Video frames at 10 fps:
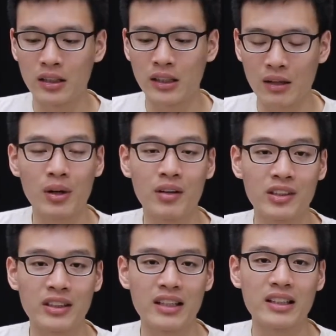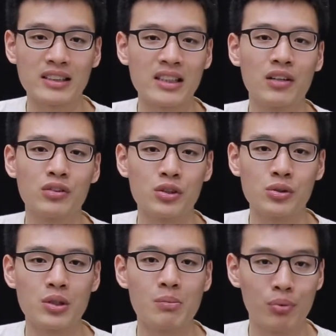get one of the techniques down
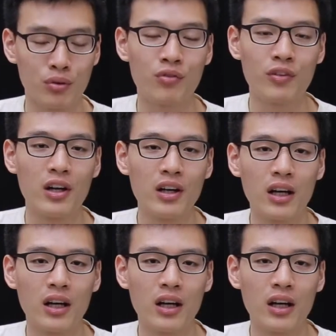to improve